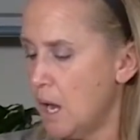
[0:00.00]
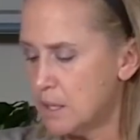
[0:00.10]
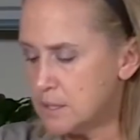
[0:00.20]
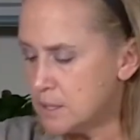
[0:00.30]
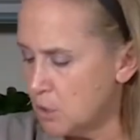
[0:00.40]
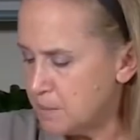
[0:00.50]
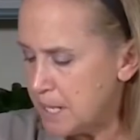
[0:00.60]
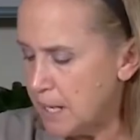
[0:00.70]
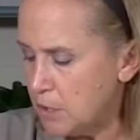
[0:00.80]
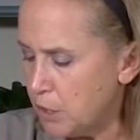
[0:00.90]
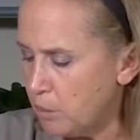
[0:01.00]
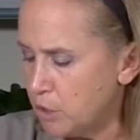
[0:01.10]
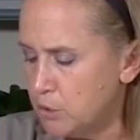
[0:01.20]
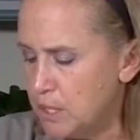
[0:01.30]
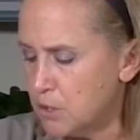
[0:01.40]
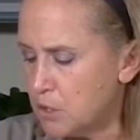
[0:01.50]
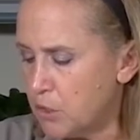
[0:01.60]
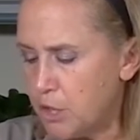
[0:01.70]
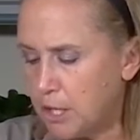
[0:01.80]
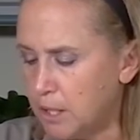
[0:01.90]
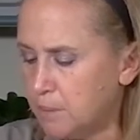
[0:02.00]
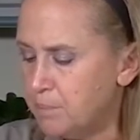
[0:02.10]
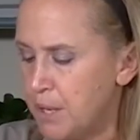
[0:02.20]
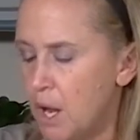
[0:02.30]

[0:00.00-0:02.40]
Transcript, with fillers: uh, soups, anything where you need to thicken